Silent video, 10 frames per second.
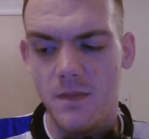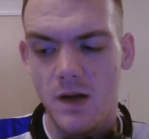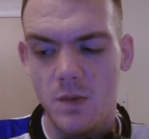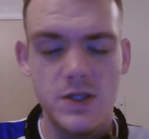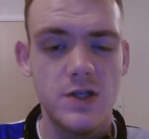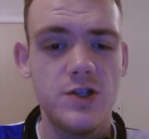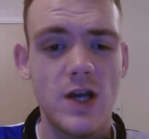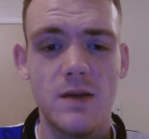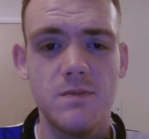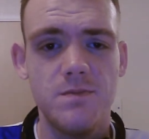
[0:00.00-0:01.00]
Which is a
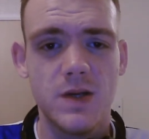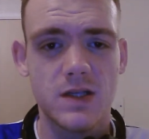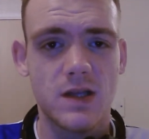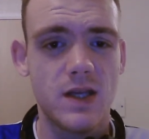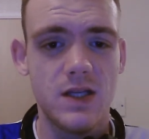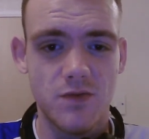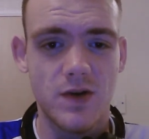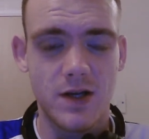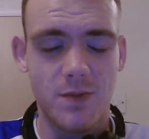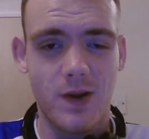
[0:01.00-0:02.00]
shame, because I think he's a
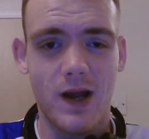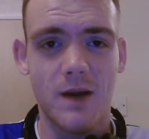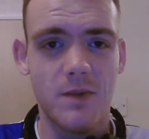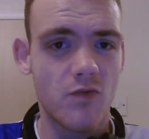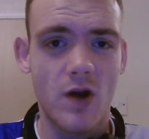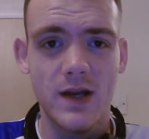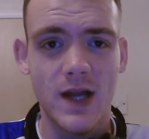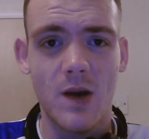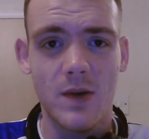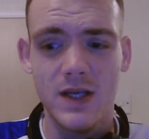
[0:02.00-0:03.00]
really good player. But right
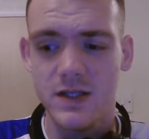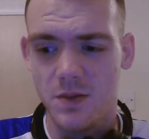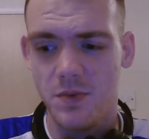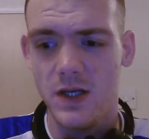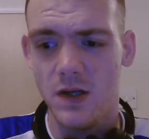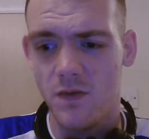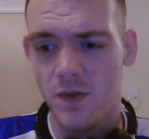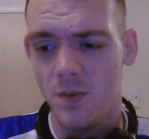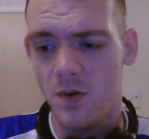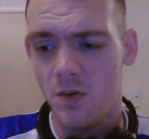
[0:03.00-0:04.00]
now, he is completely off the
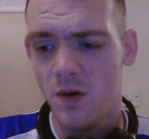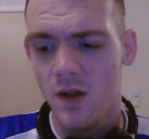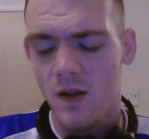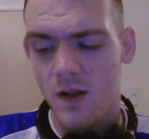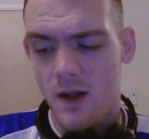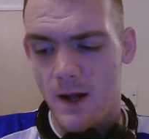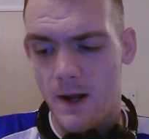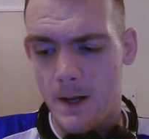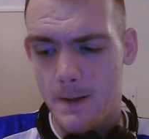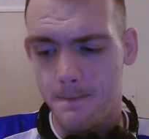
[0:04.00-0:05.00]
ball.
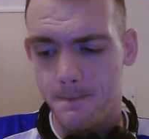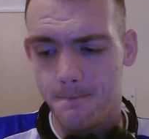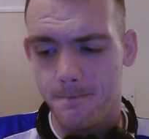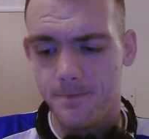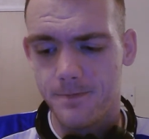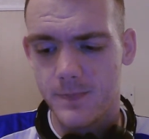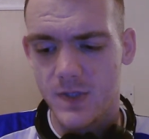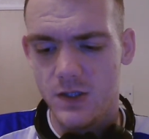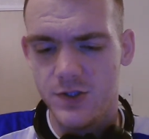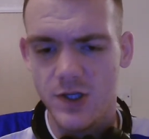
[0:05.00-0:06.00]

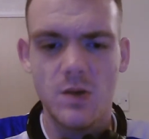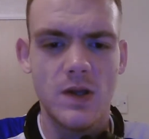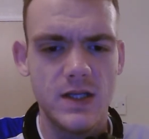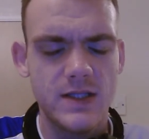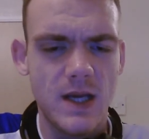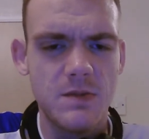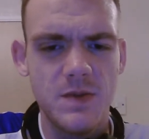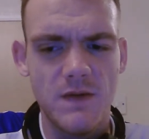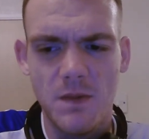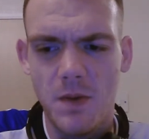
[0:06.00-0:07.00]
So I think today was a bit
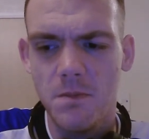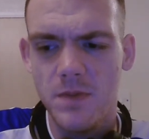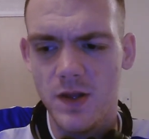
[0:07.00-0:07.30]
of a bump in the